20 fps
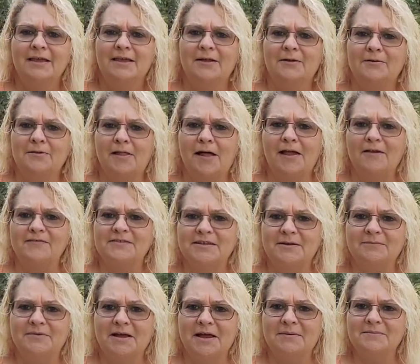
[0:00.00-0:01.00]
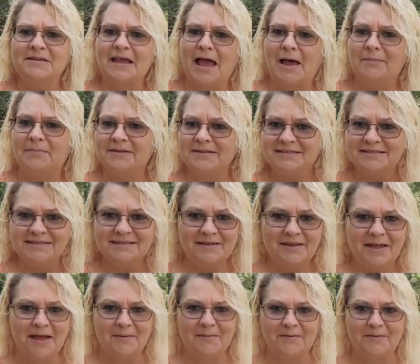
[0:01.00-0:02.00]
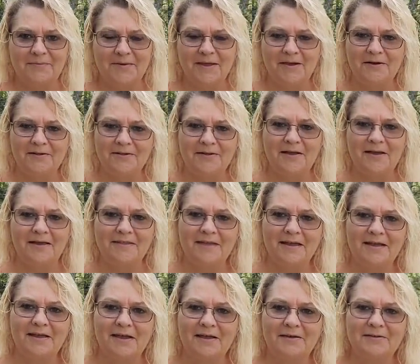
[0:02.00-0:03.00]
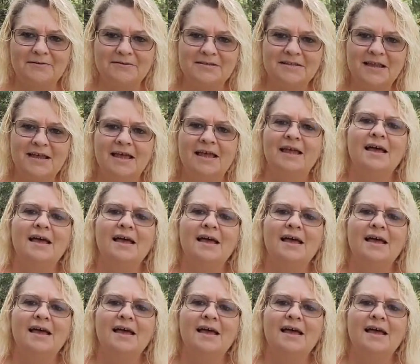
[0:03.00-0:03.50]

life sometimes happens. I mean, we all know how that goes.